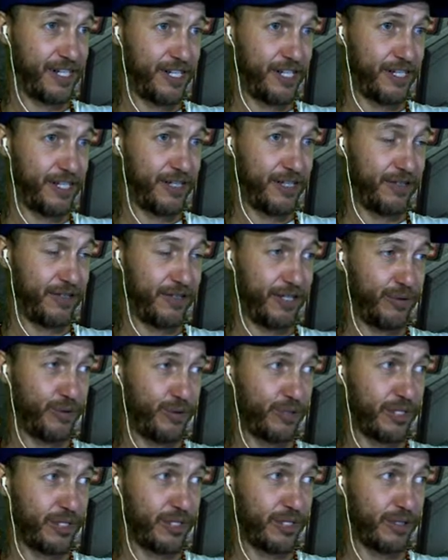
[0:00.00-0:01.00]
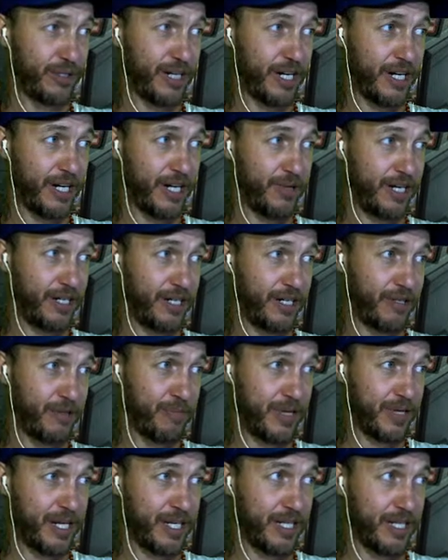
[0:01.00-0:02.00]
We'll skilled animator a
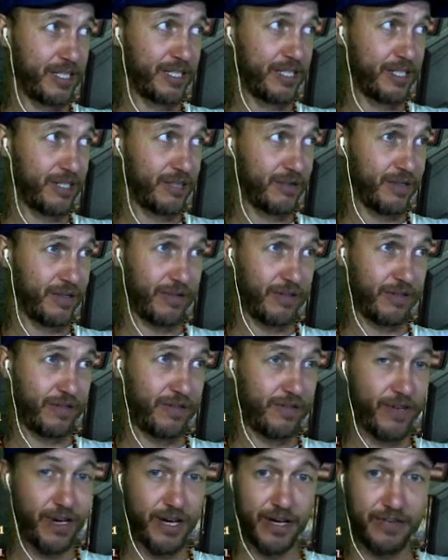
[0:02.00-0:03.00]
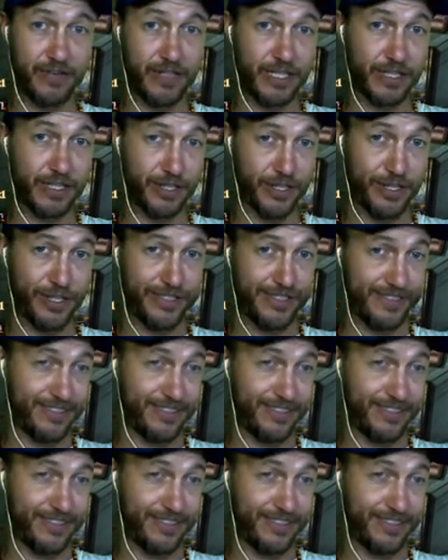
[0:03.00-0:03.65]
mask and swing with a 5 next turn.